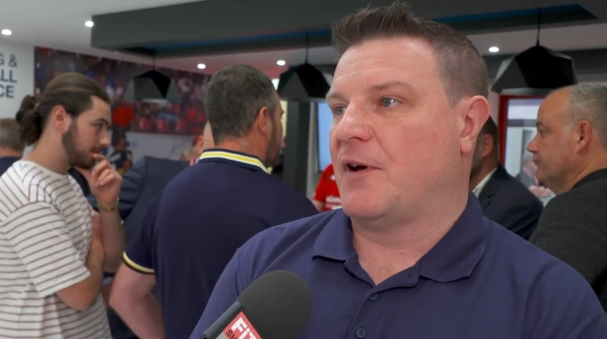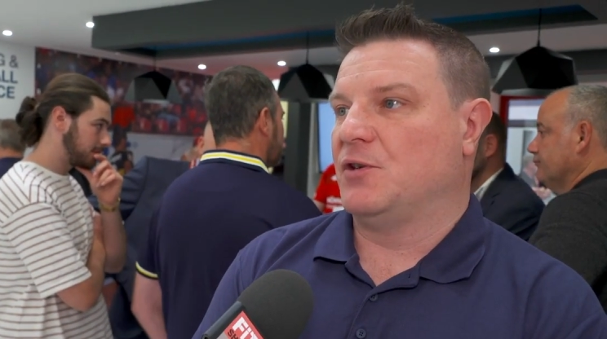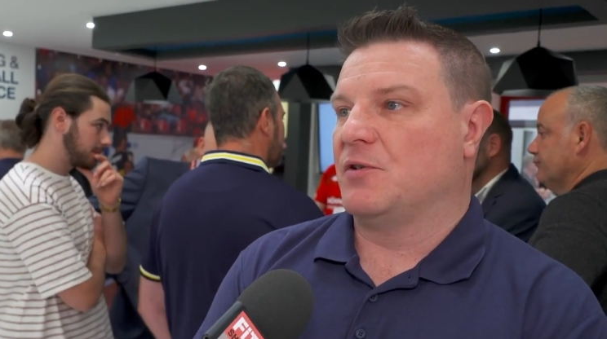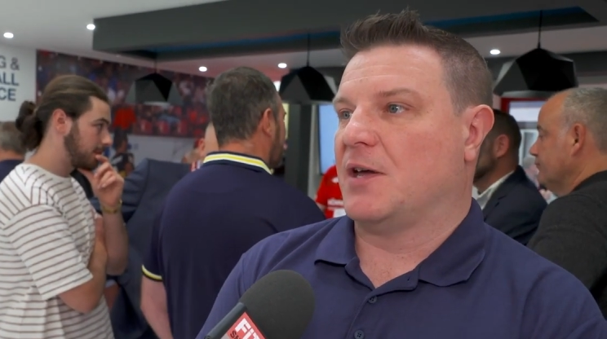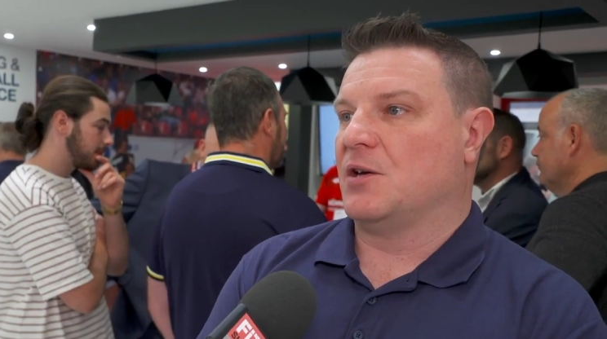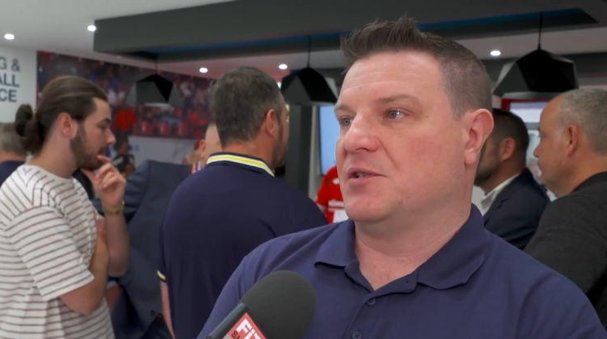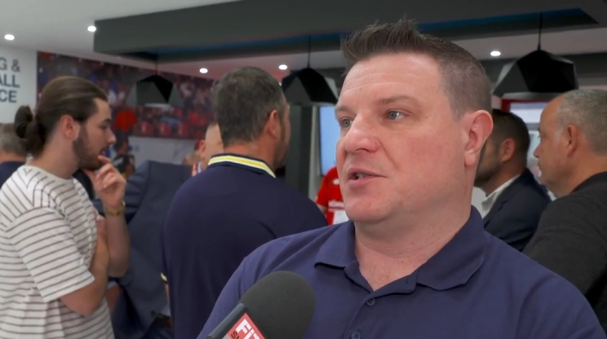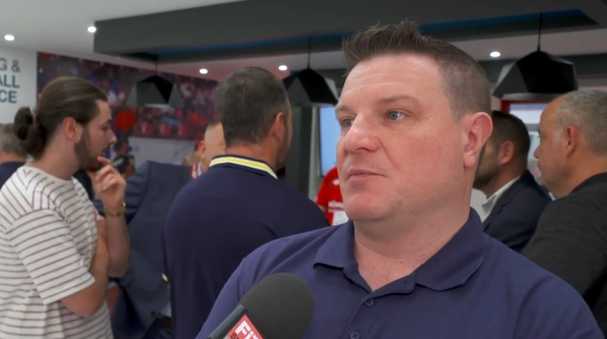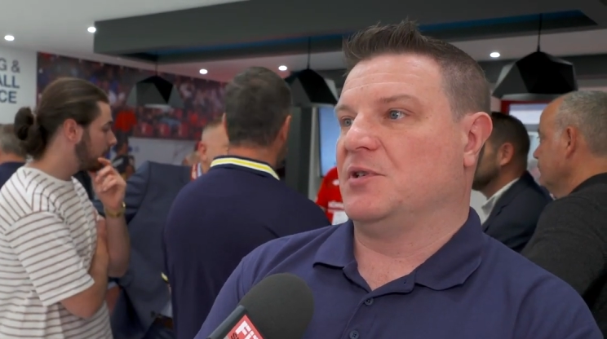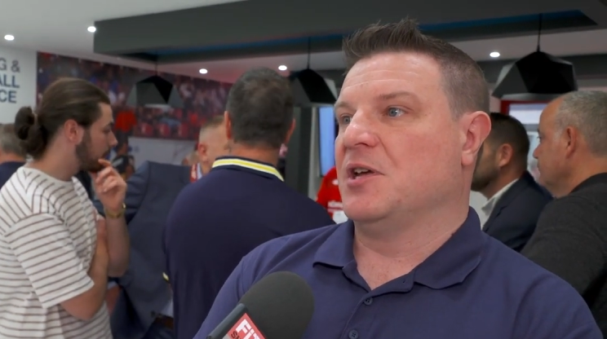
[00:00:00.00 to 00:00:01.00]
Speaker 1: of our UK
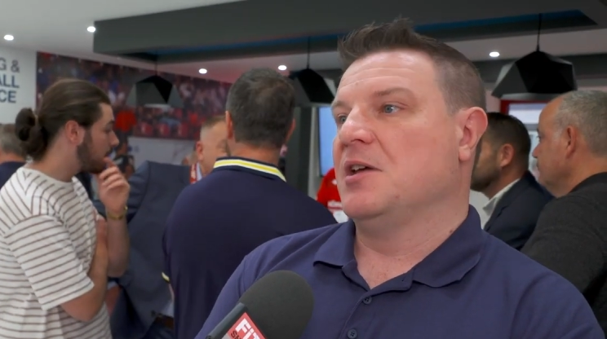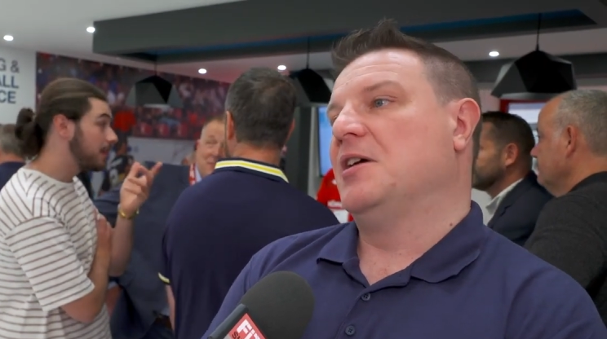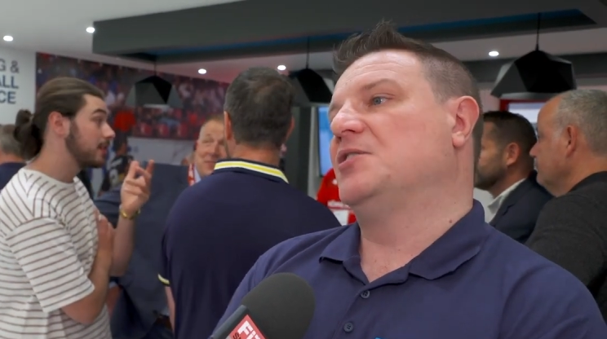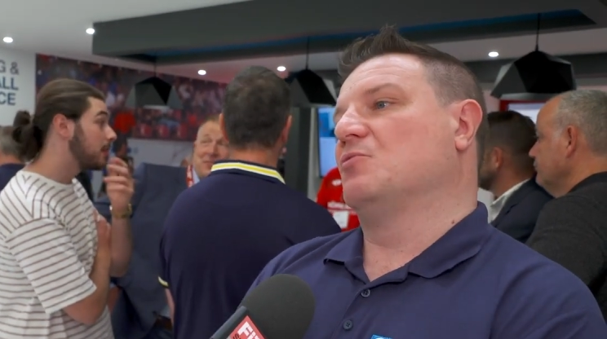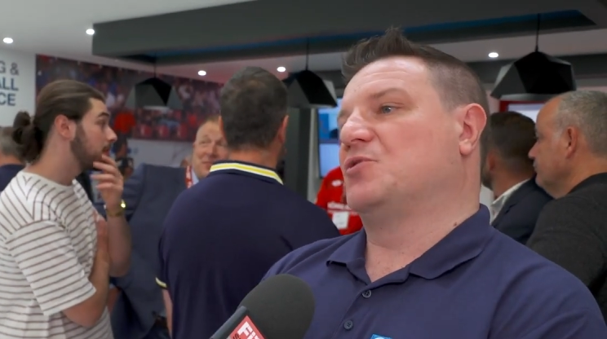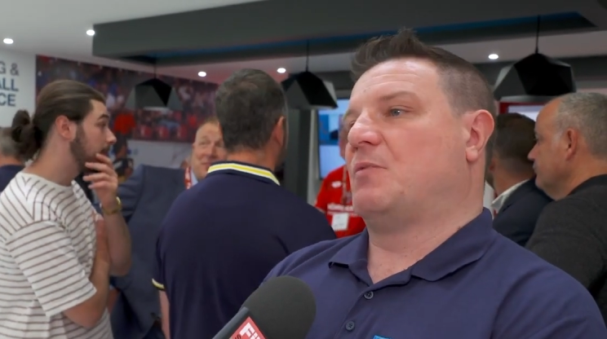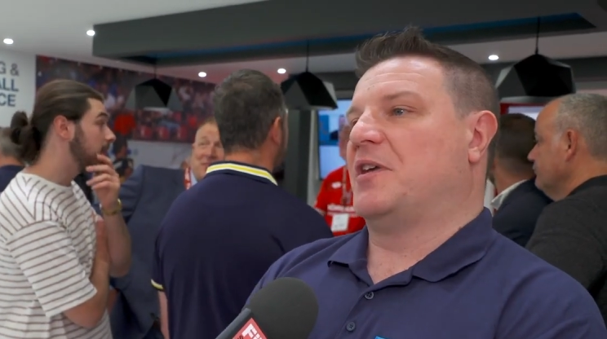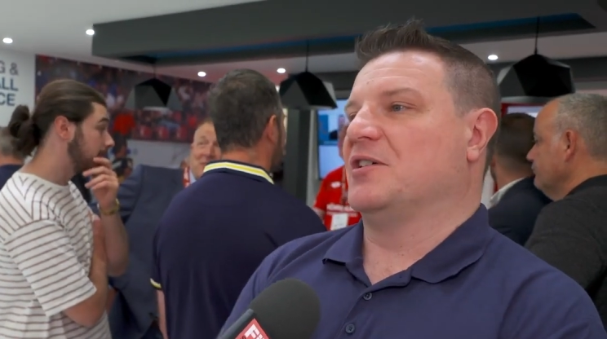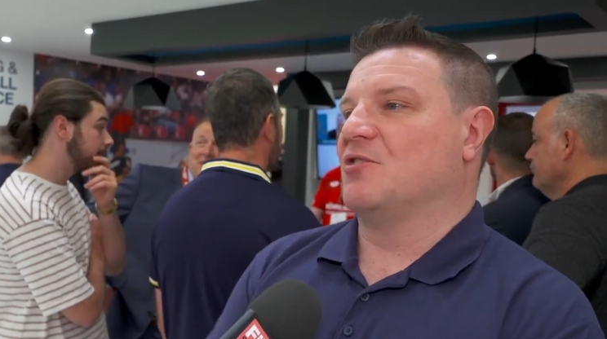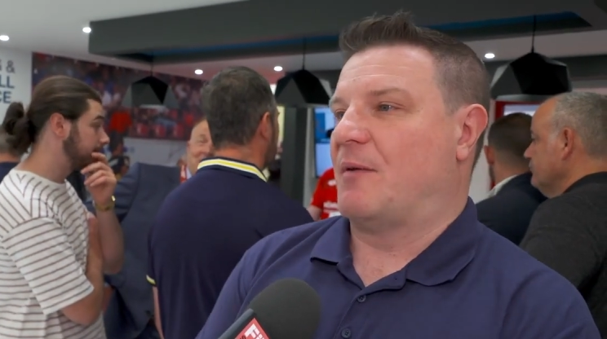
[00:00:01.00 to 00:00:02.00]
customers. It's also where you
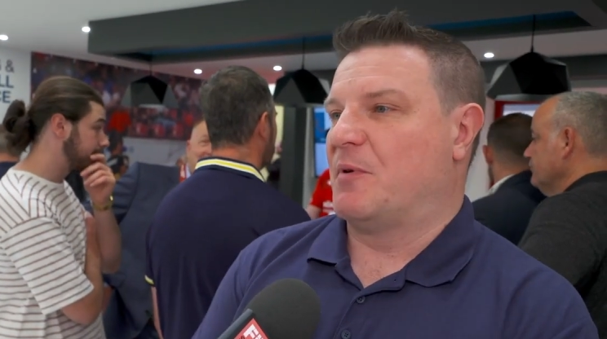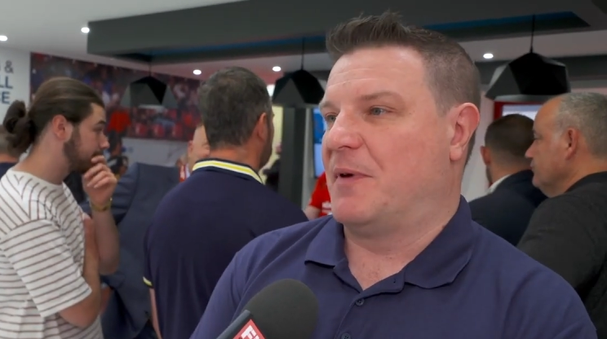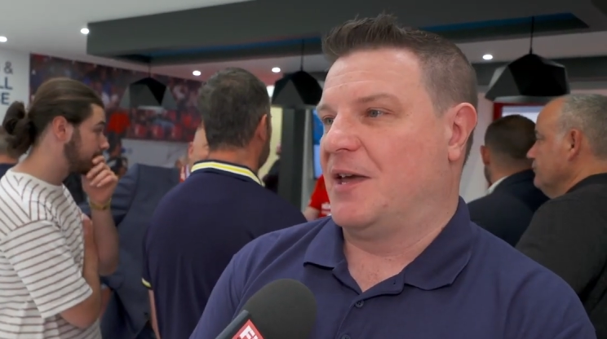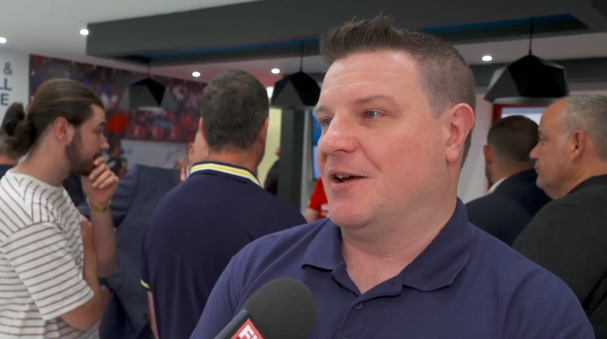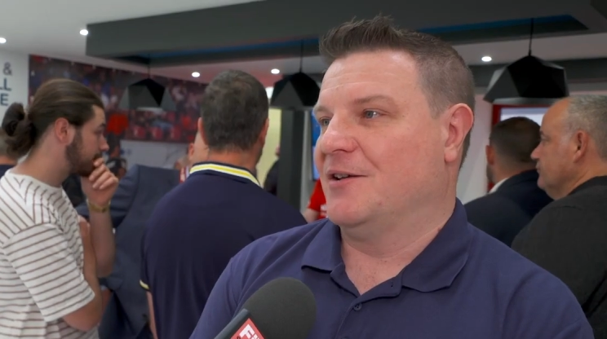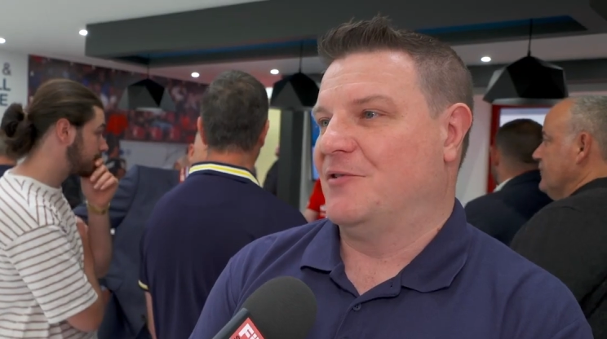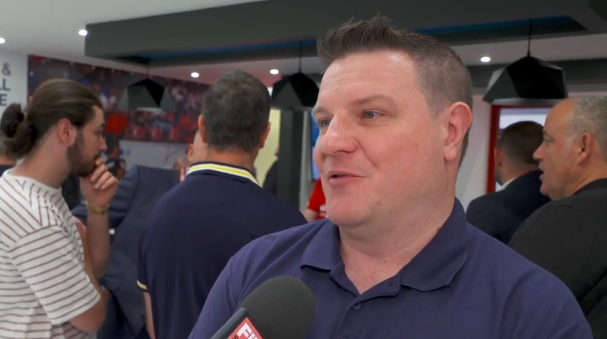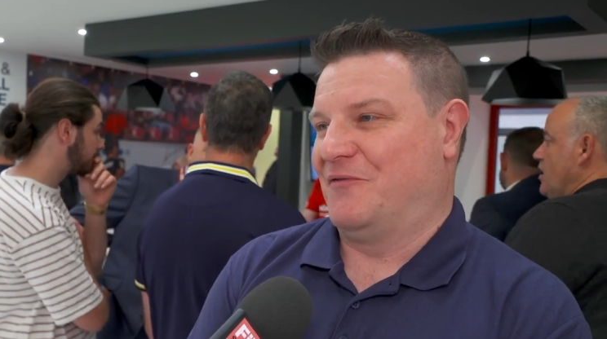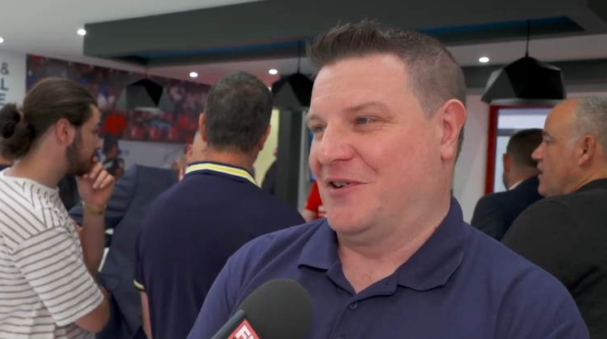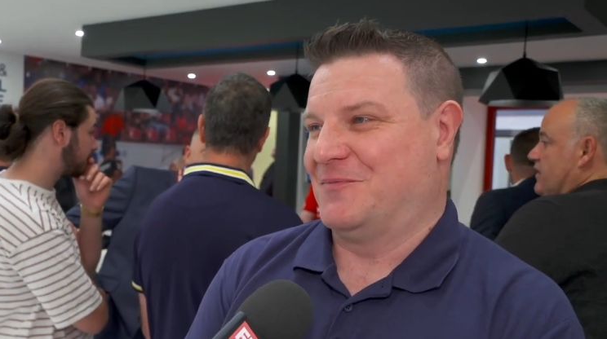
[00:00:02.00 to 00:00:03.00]
can grab a beer and
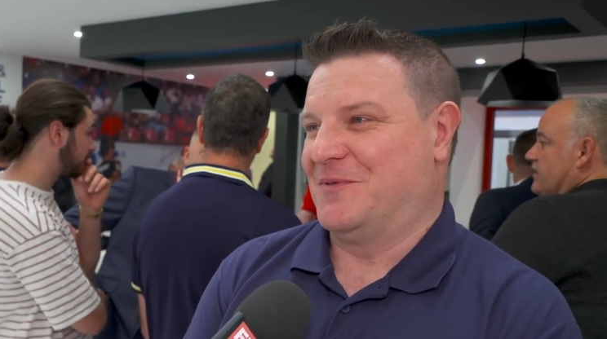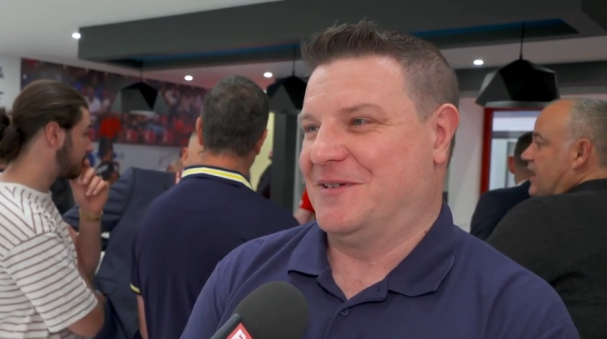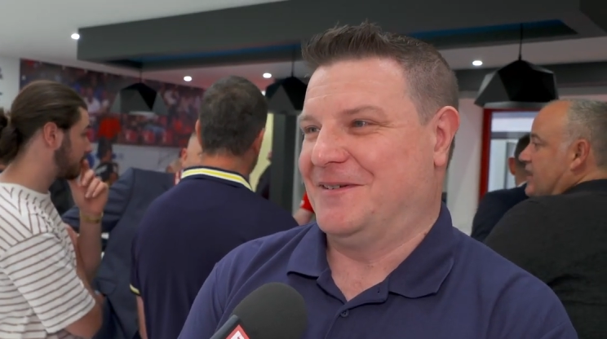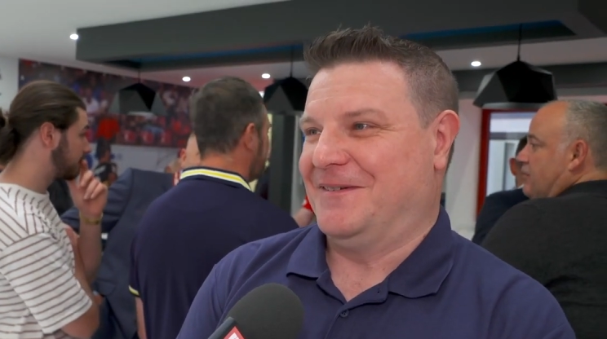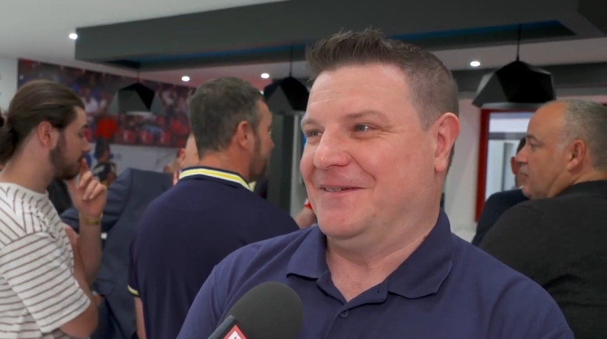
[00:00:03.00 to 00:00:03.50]
refreshments.